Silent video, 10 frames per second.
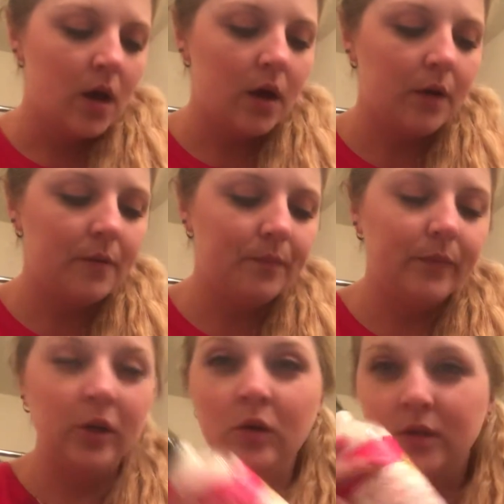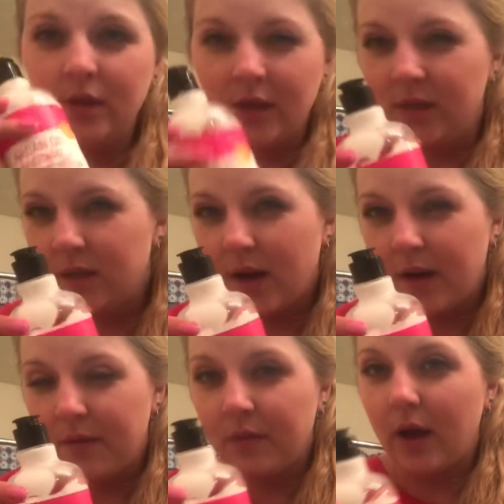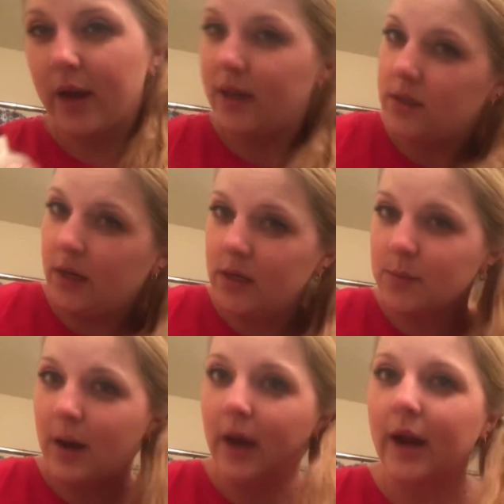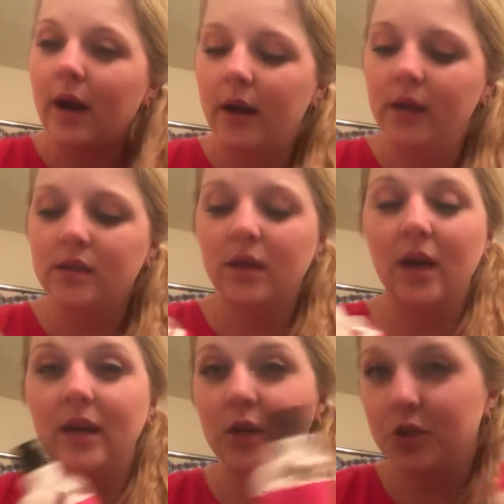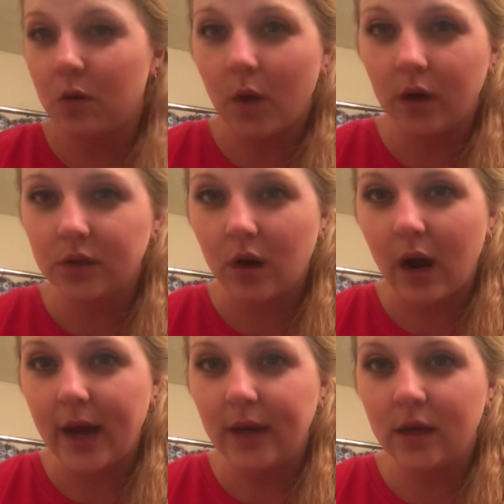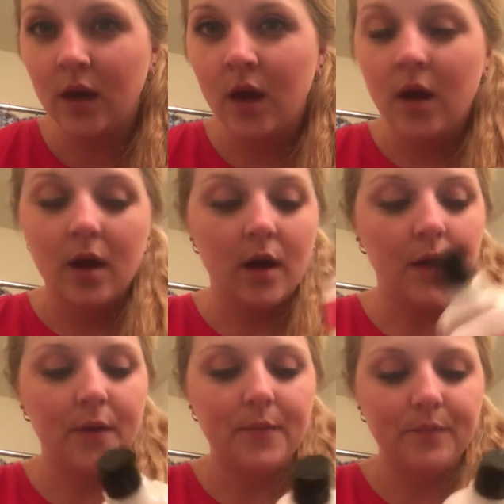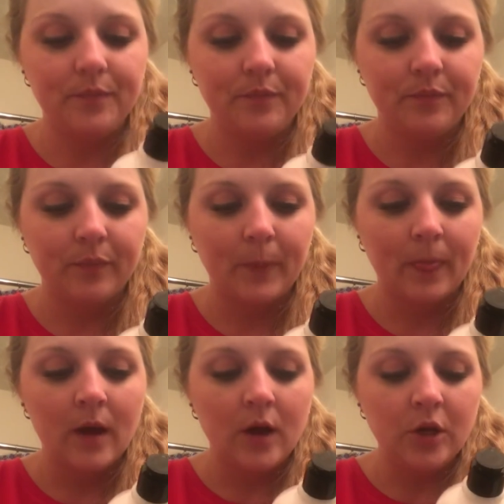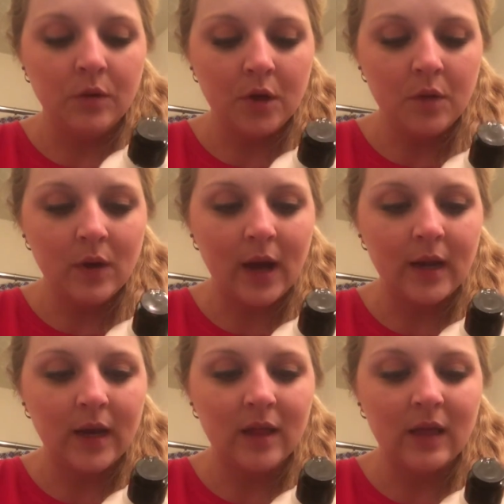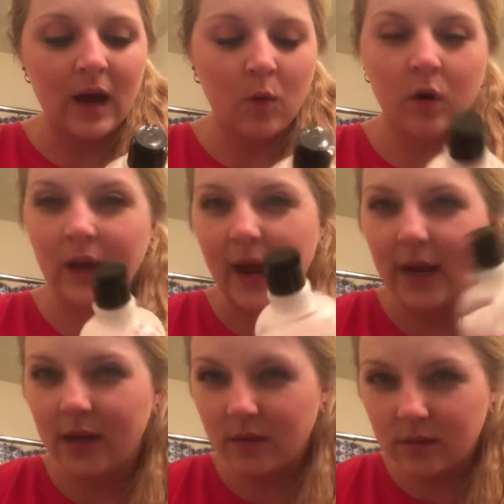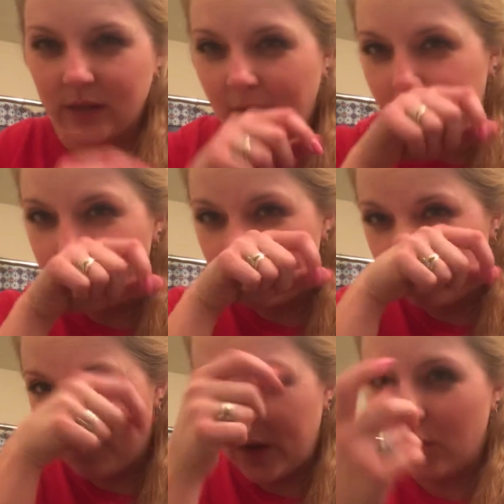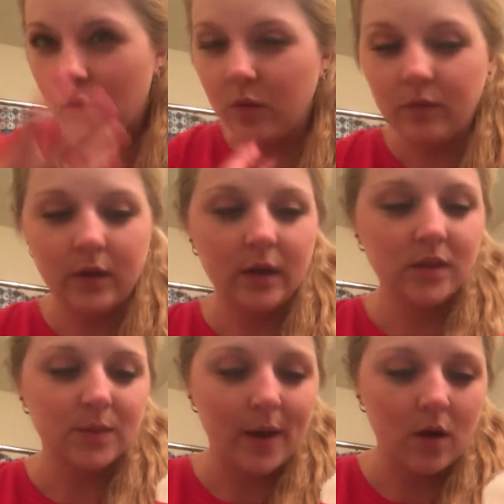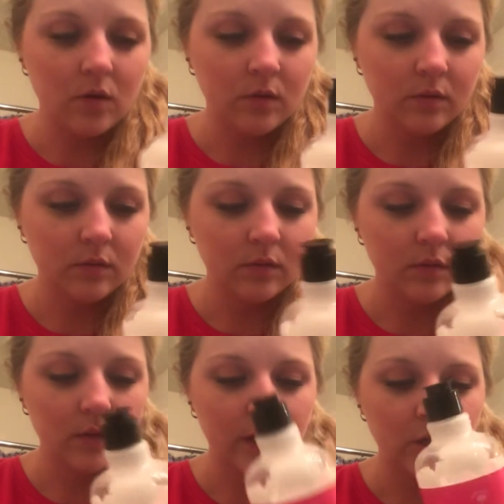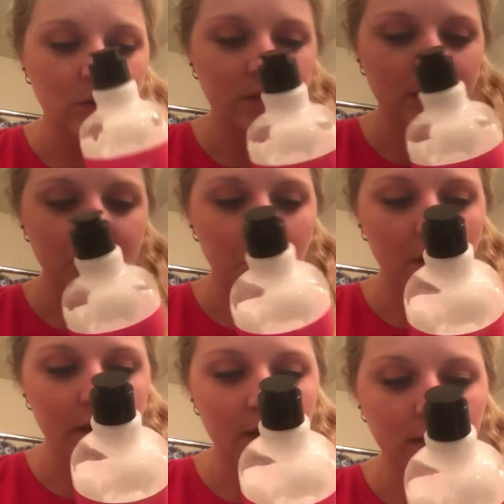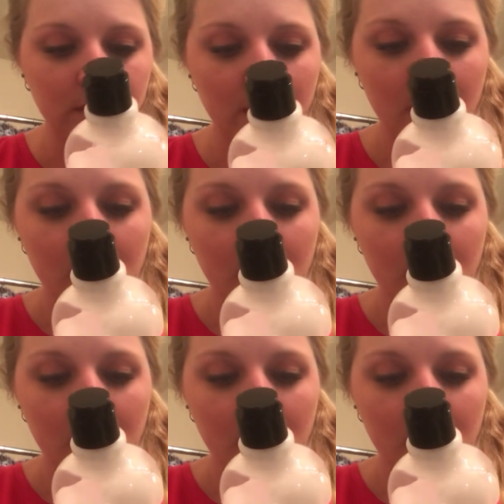Um, using this stuff, like as thick as my hair is, the conditioner works great. Um, you do kind of get that organic type feel and smell like using this product.